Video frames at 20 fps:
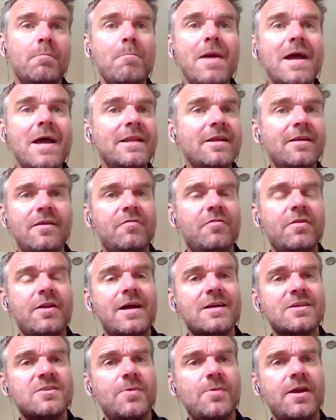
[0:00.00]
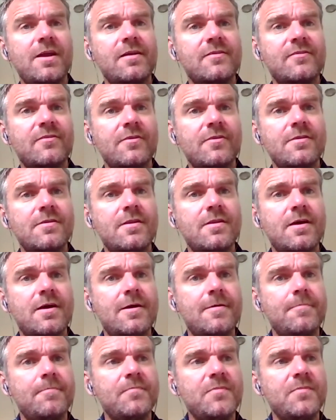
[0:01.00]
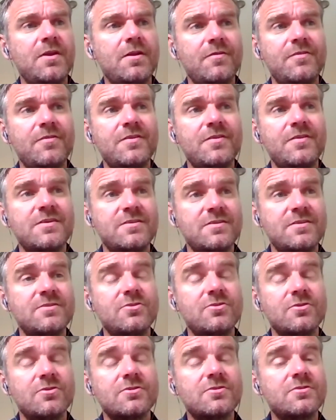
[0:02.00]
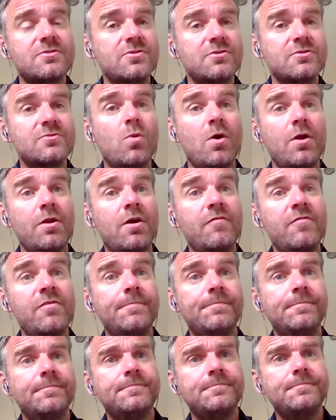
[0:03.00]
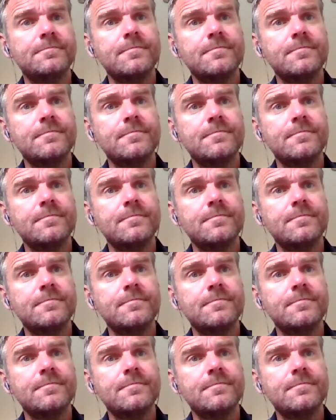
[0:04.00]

many different aspects, and um, you know this is just just one of them.